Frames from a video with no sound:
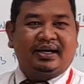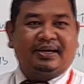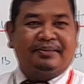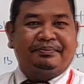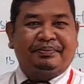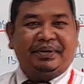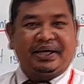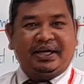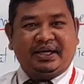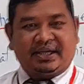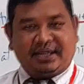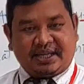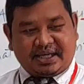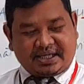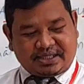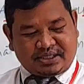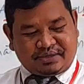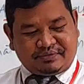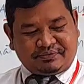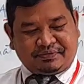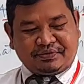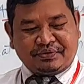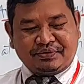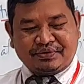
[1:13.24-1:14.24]
page
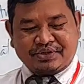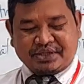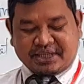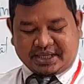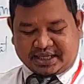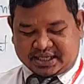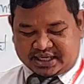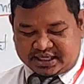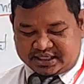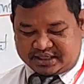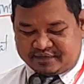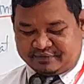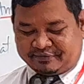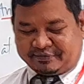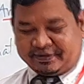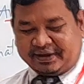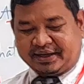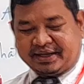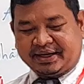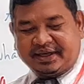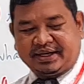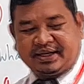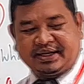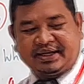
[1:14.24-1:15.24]
94 and
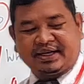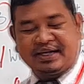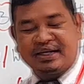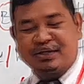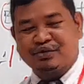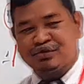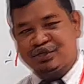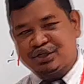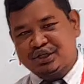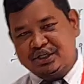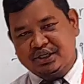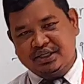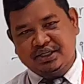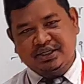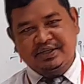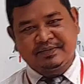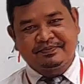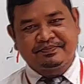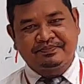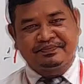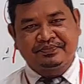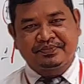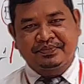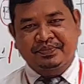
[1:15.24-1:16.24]
95, can you see?
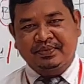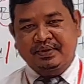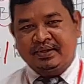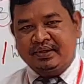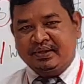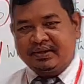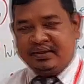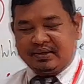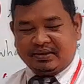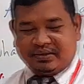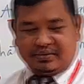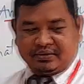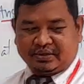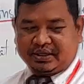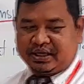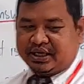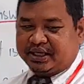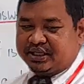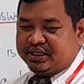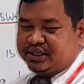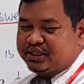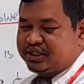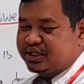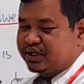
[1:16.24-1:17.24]

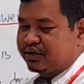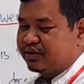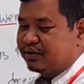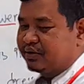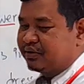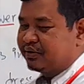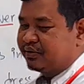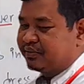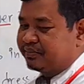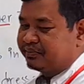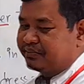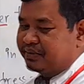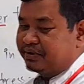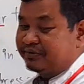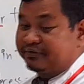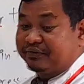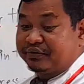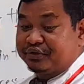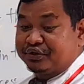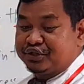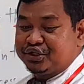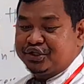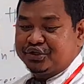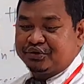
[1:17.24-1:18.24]
Okay, so
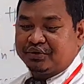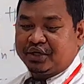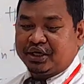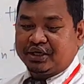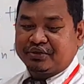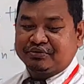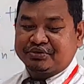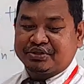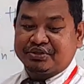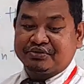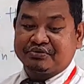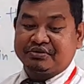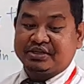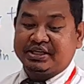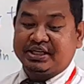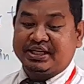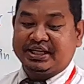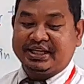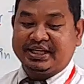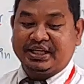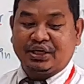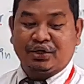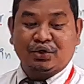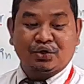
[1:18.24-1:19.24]
before you go to see
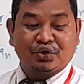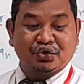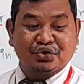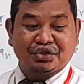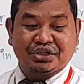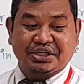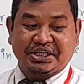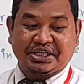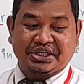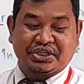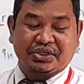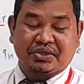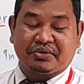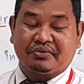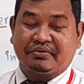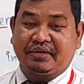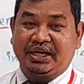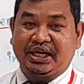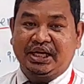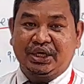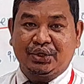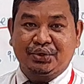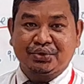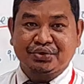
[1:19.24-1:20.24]
the whole text and
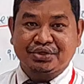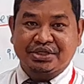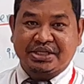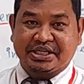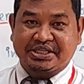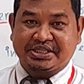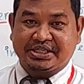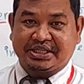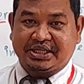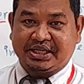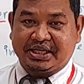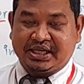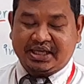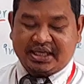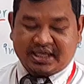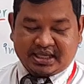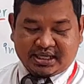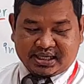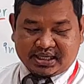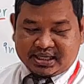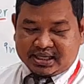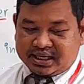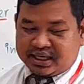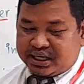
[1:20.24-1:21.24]
read the whole text in here,
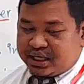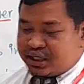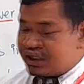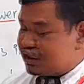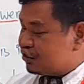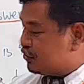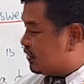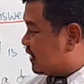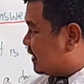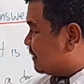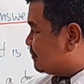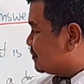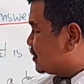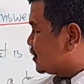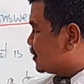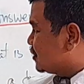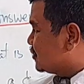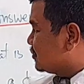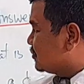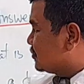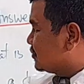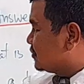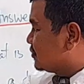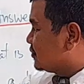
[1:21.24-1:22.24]
you have
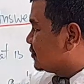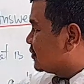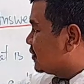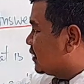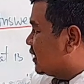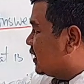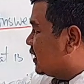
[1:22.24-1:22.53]
to